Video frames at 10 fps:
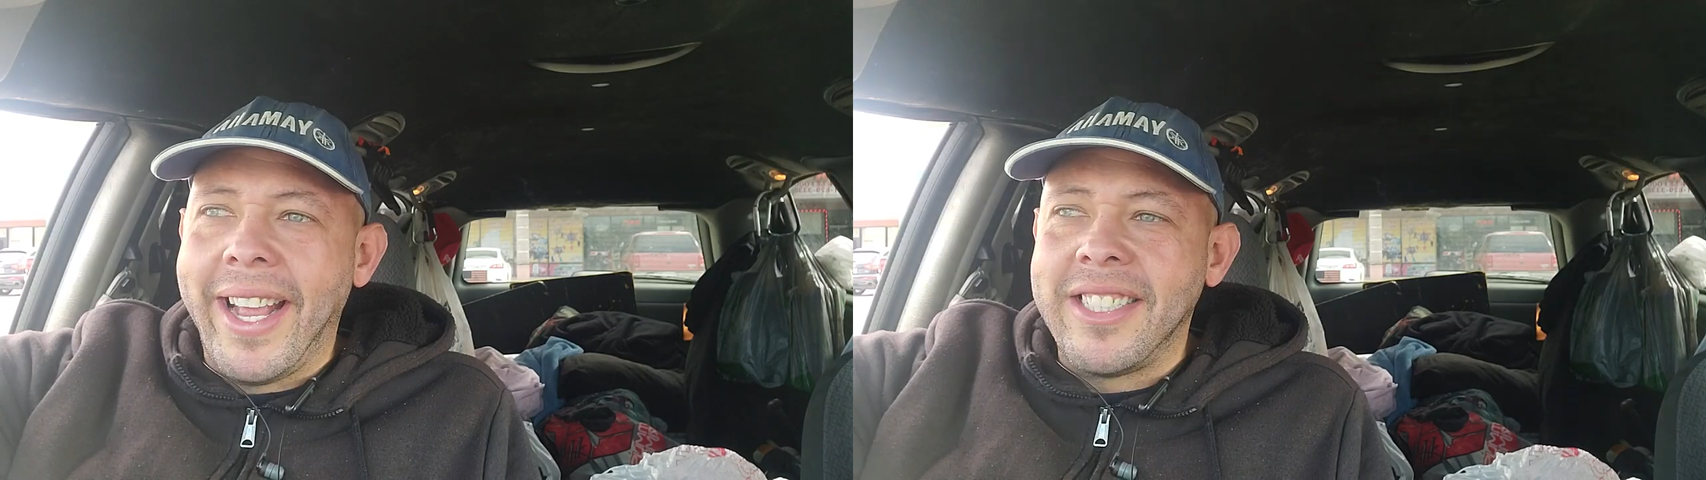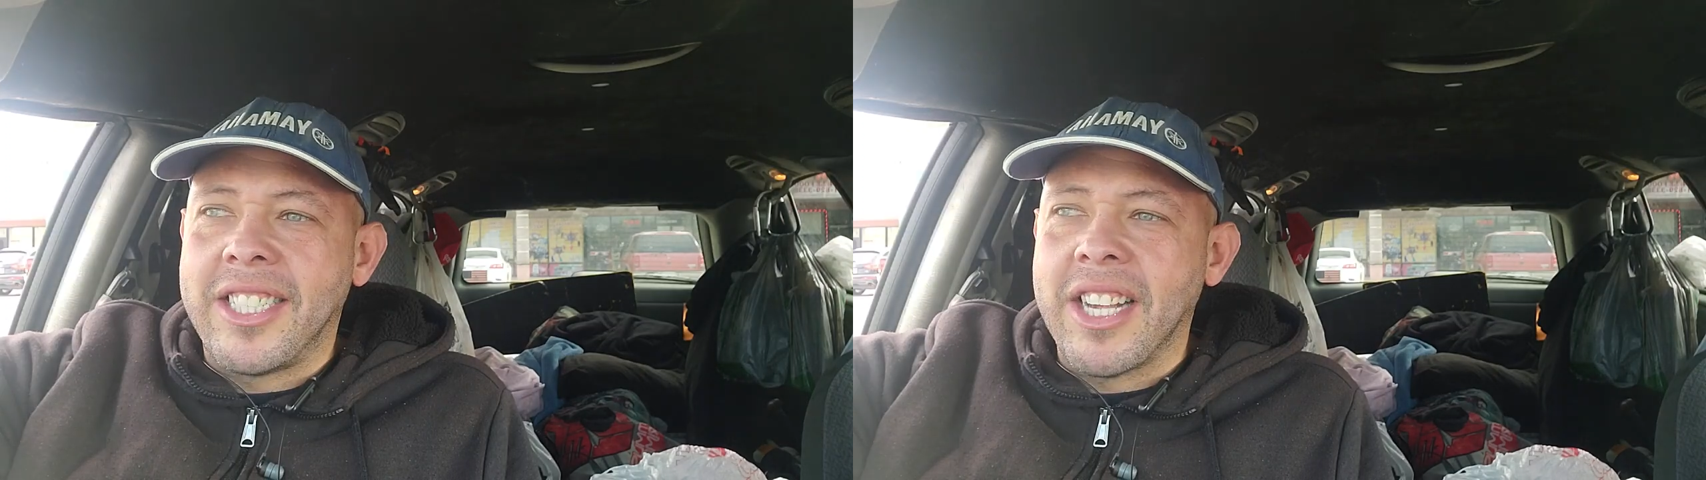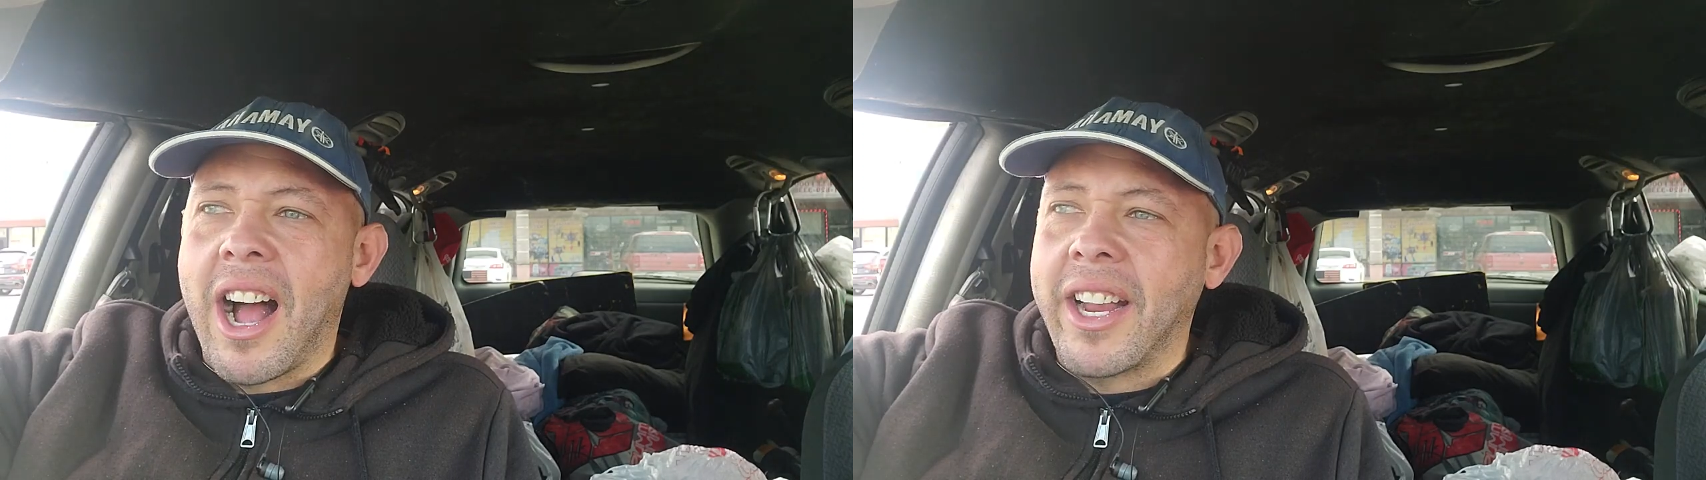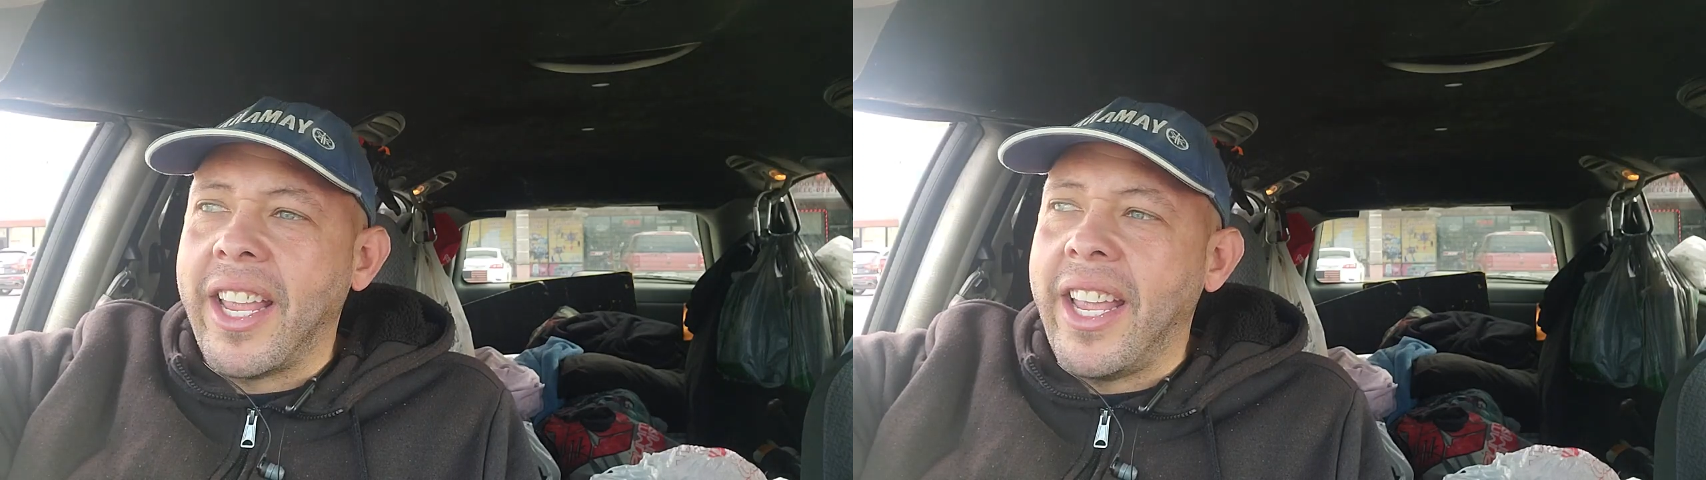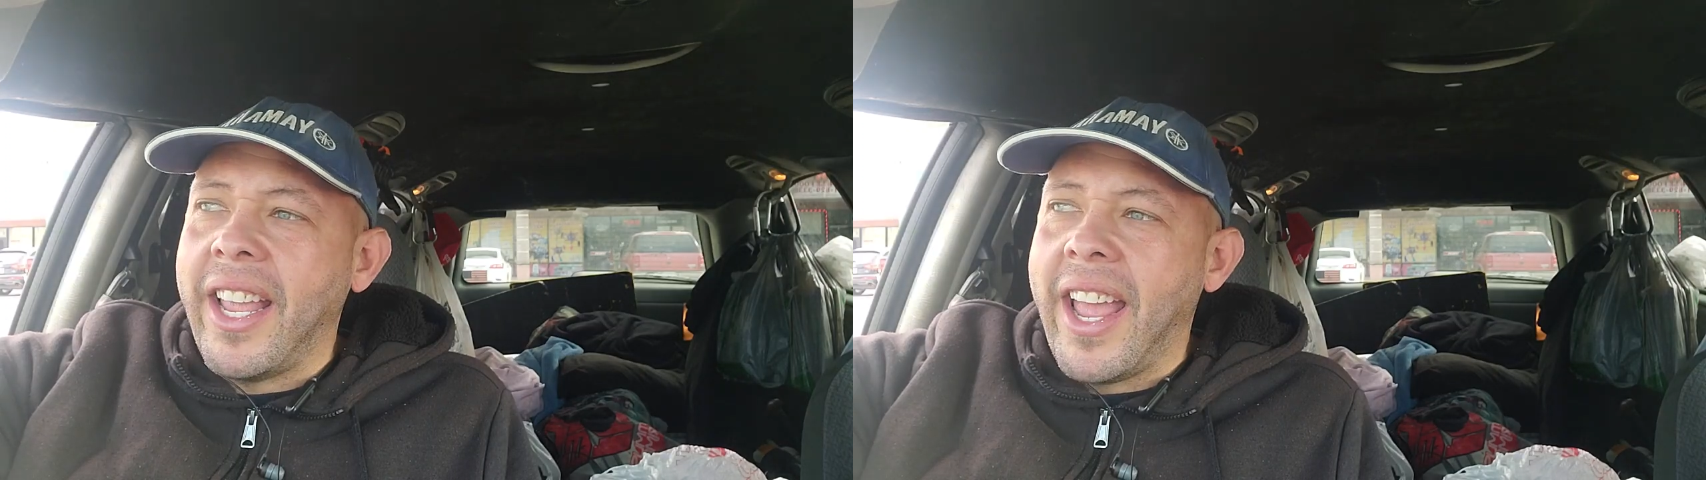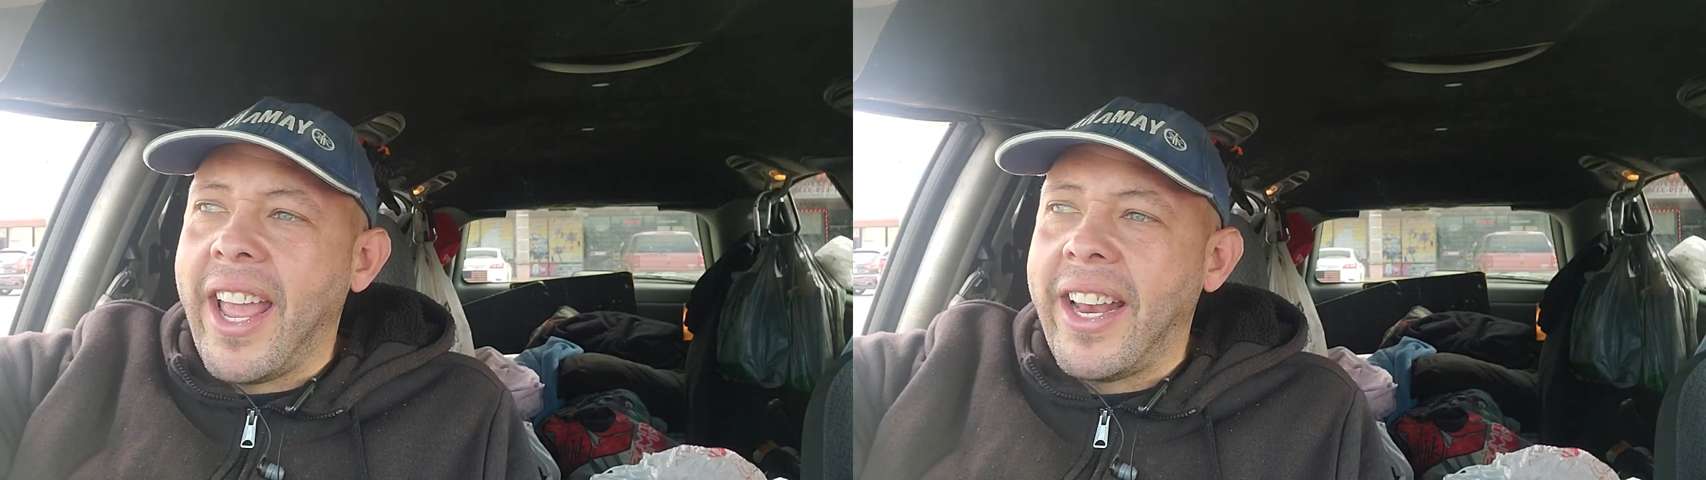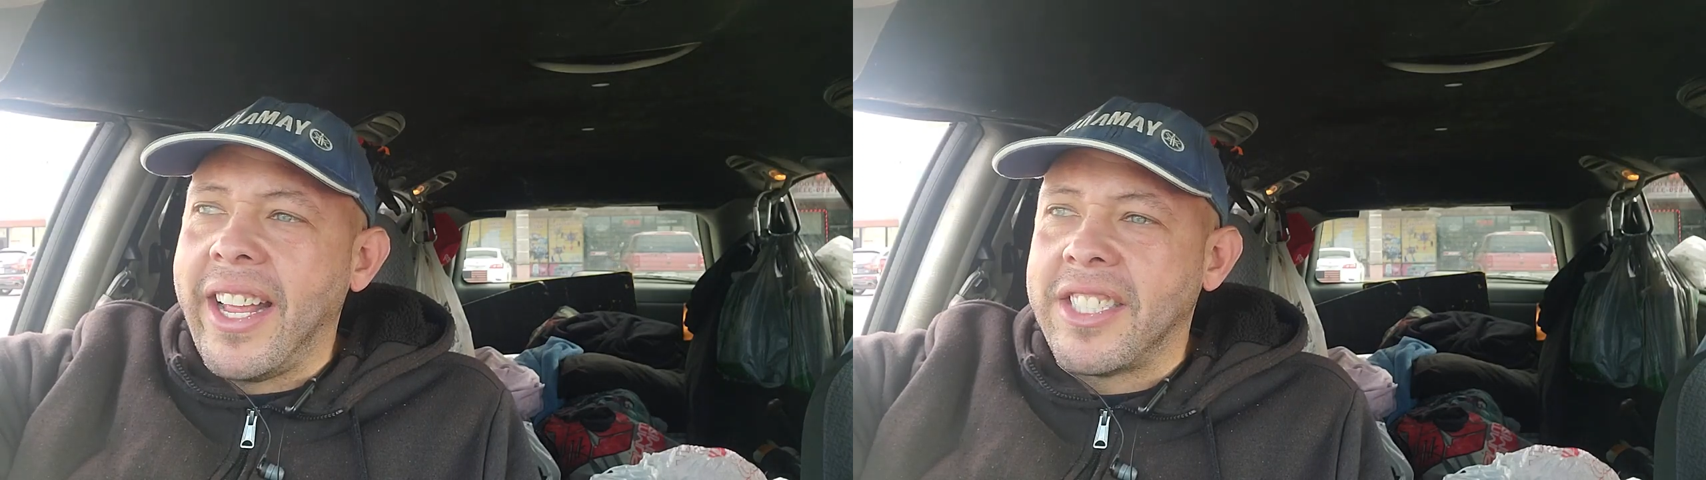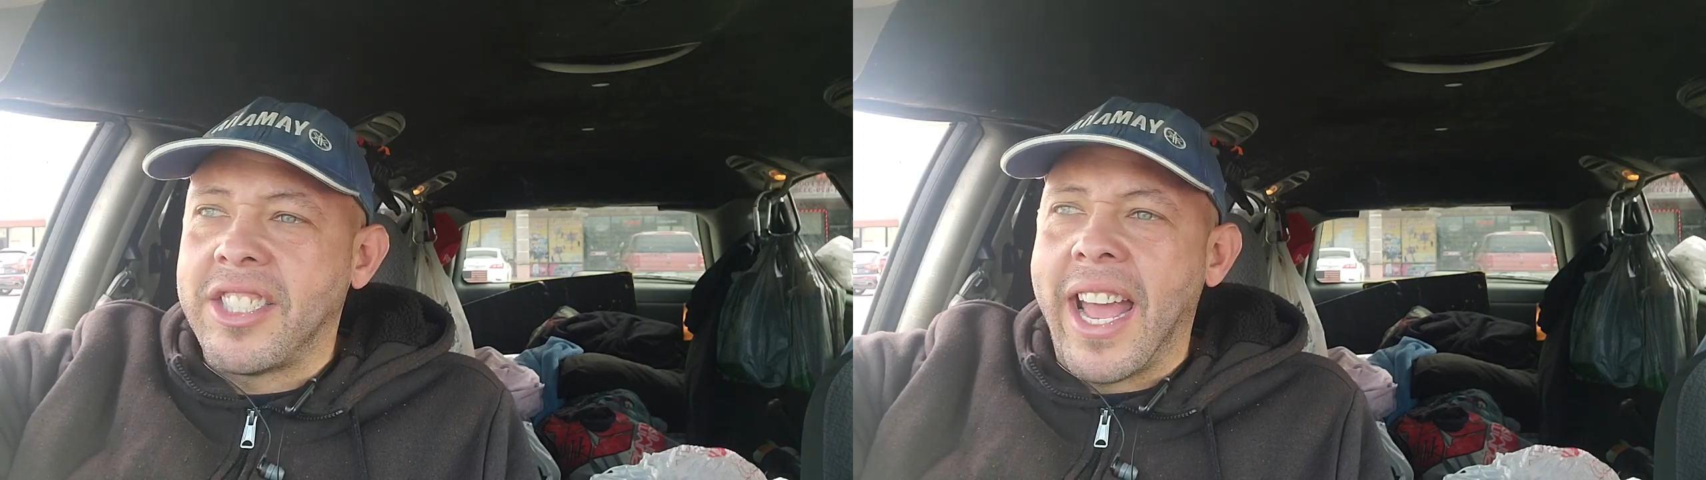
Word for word: and soggy, and it's